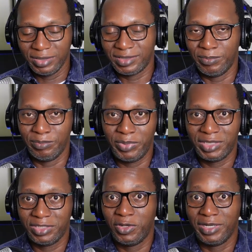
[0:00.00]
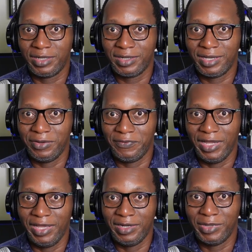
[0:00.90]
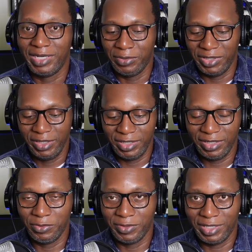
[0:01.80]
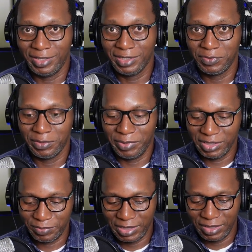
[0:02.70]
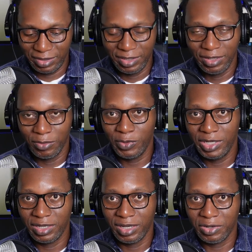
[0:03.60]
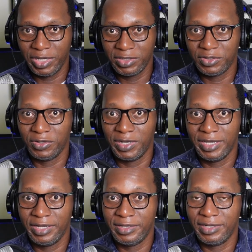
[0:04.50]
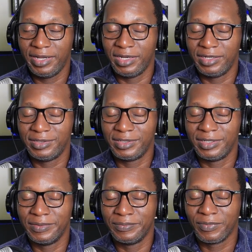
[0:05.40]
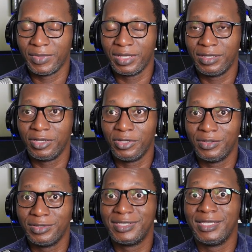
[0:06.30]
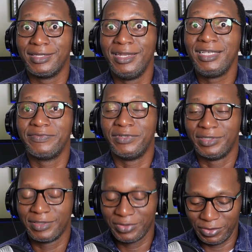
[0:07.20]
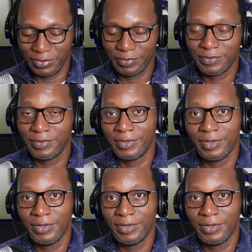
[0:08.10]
Some pentatonic kind of line, but anyway, ignore that. That's for the bass player. We are going to go ahead and sing the next verse. So put